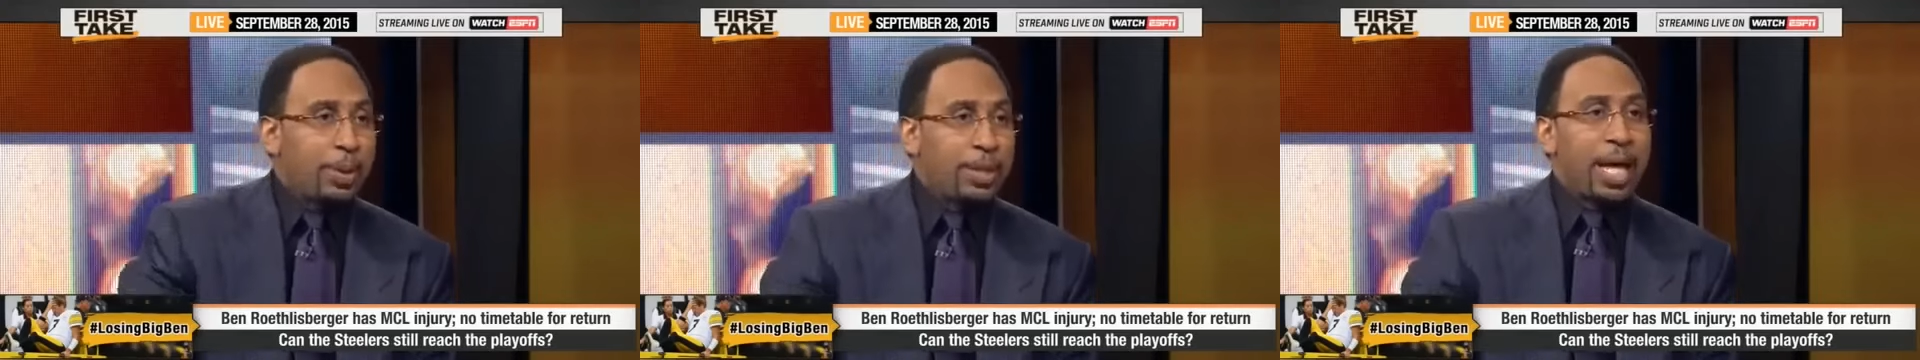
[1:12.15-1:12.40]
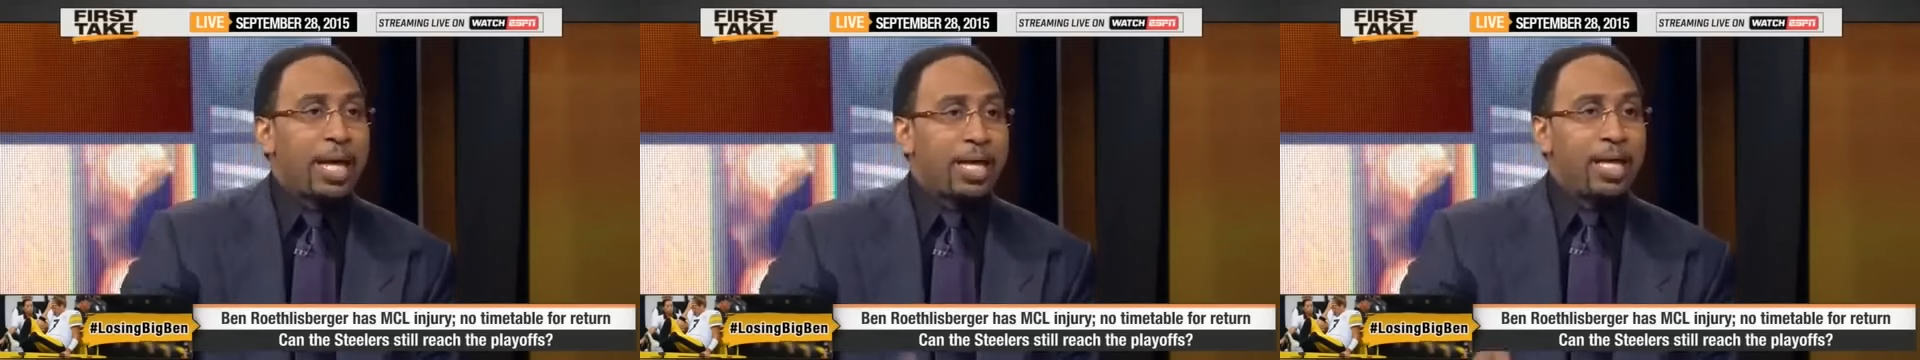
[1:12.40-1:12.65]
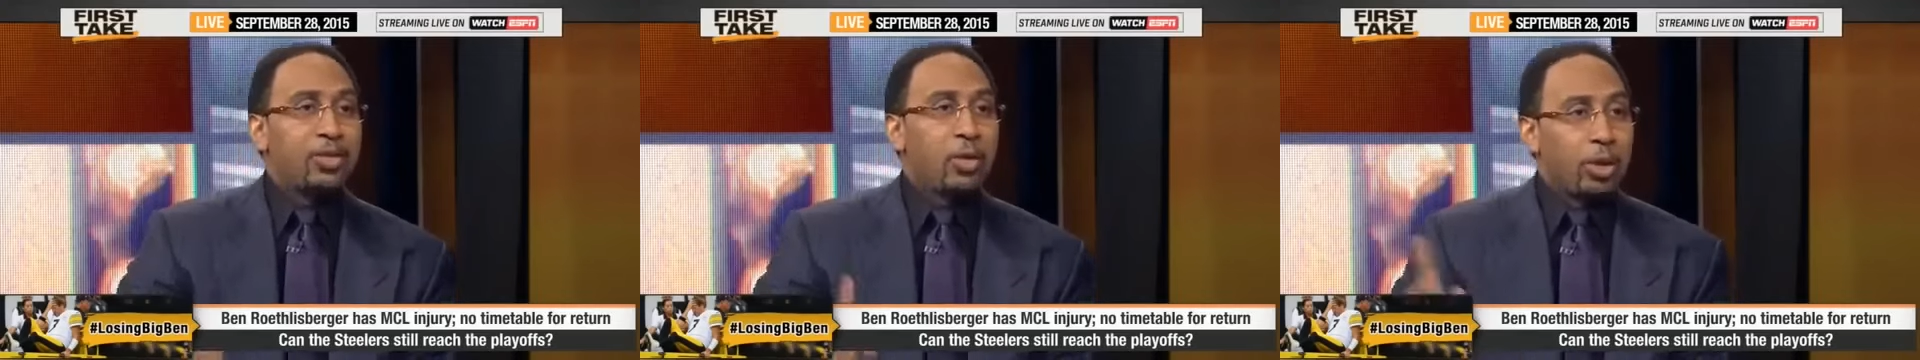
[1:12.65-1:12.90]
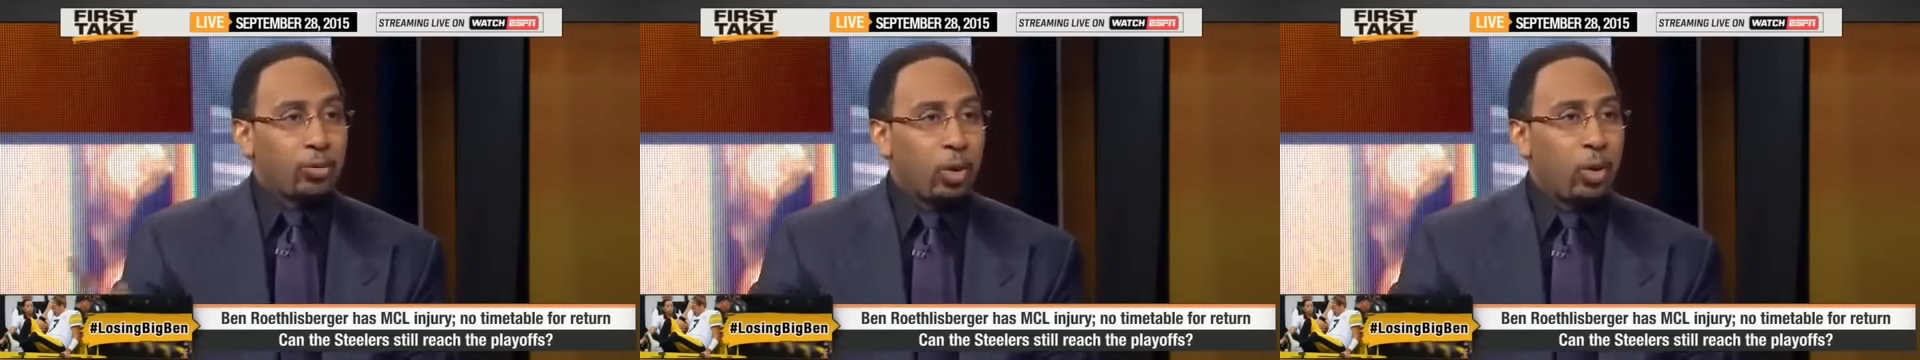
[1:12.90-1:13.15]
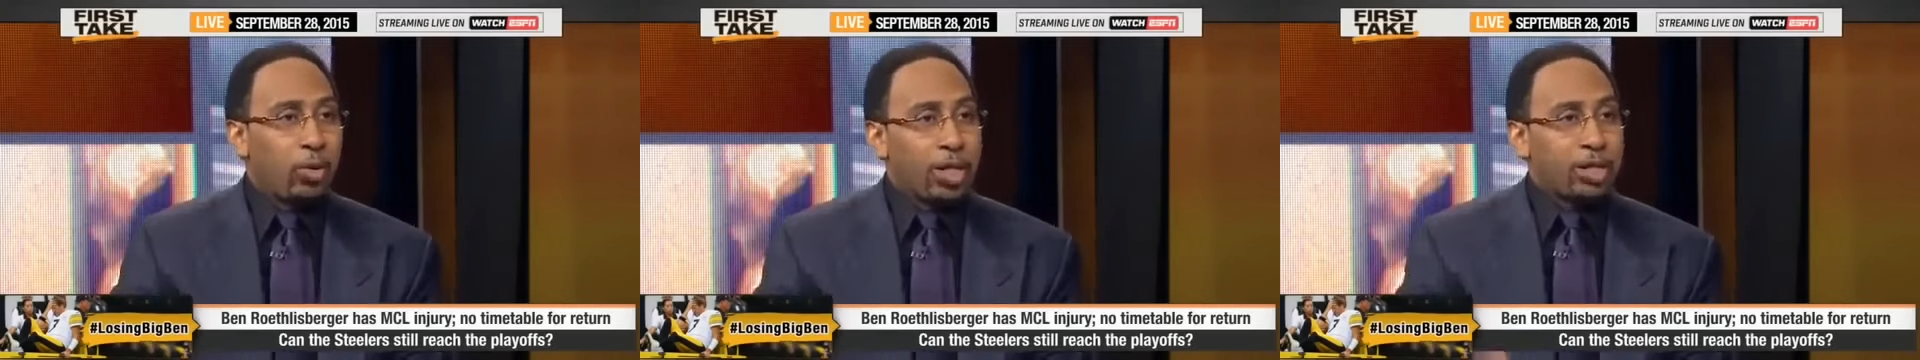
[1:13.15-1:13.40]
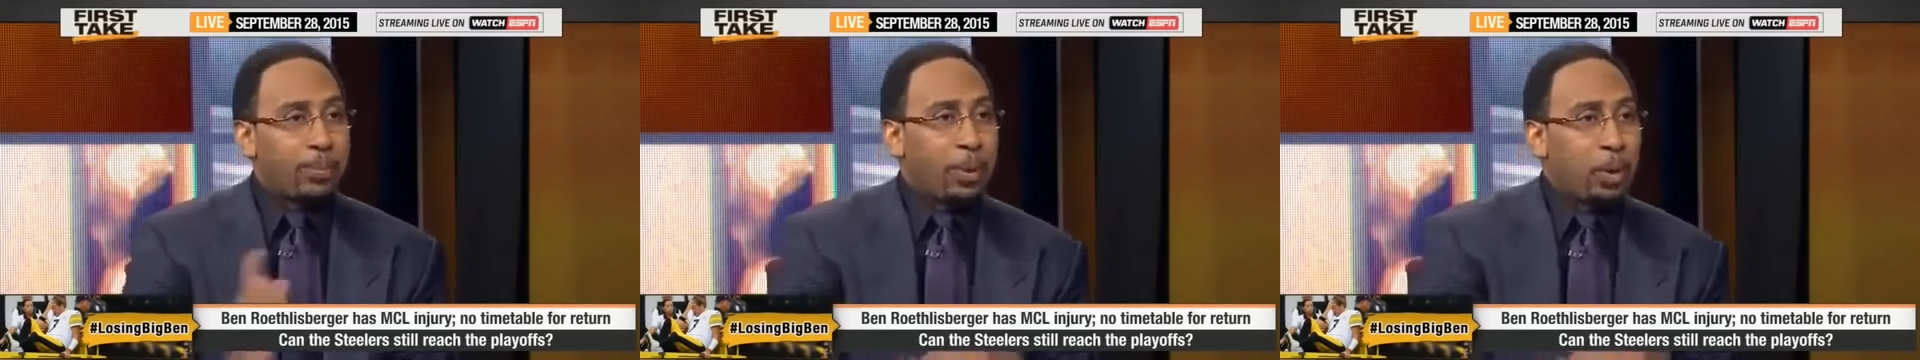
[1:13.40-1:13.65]
but that is on the
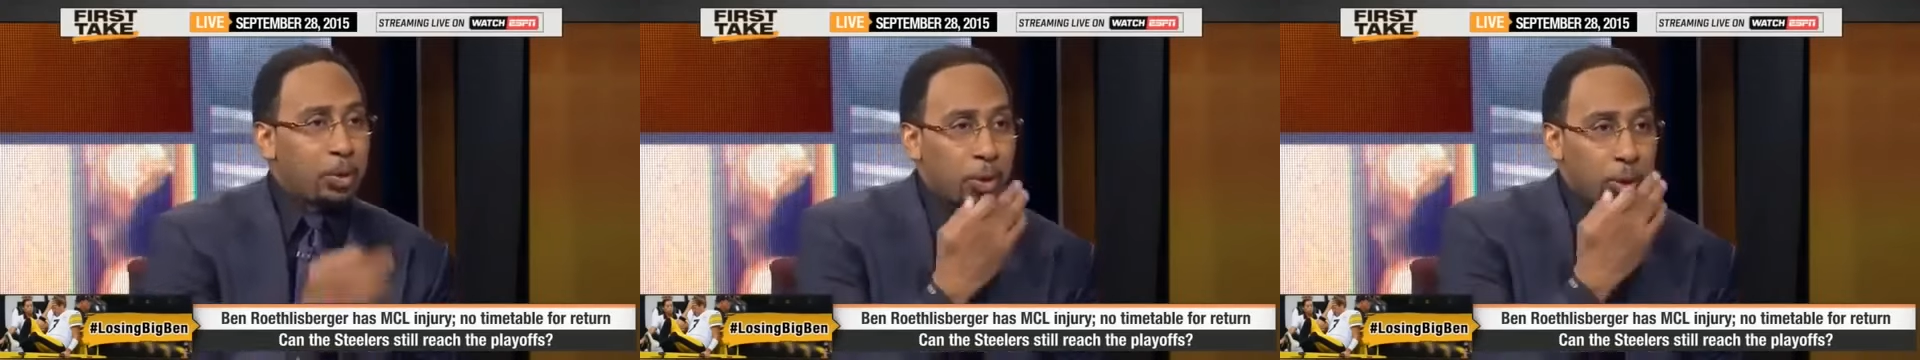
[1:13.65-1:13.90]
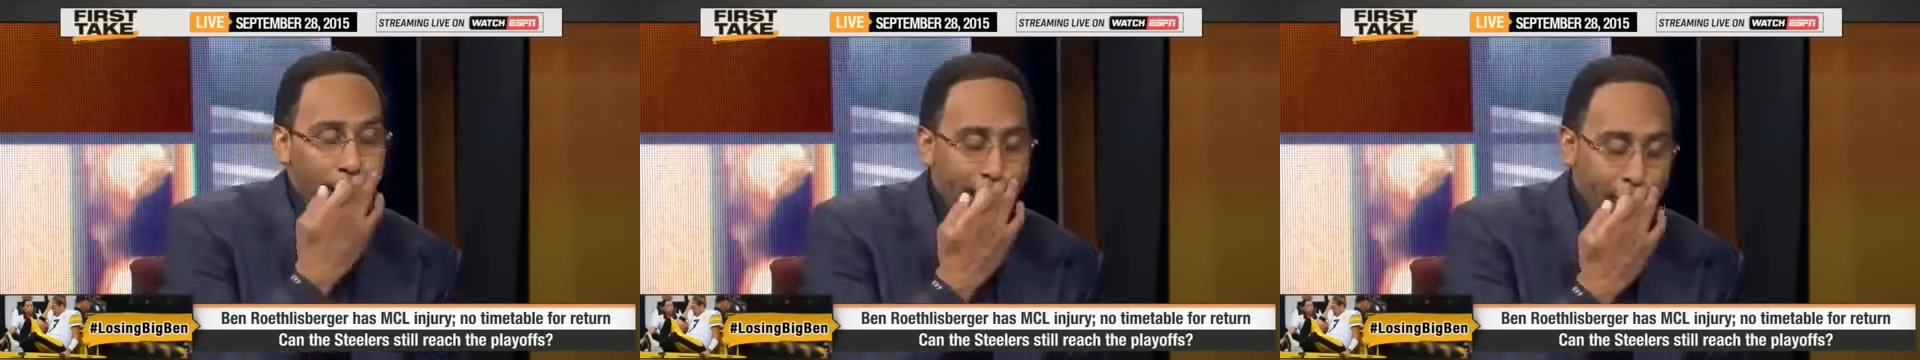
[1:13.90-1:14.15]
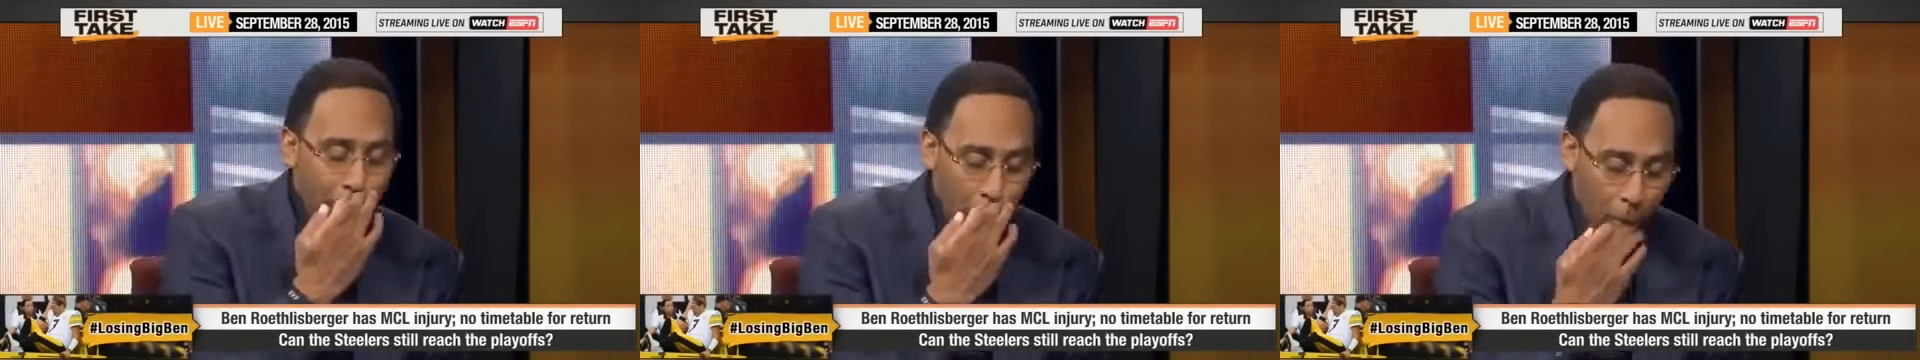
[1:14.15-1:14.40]
road as opposed to at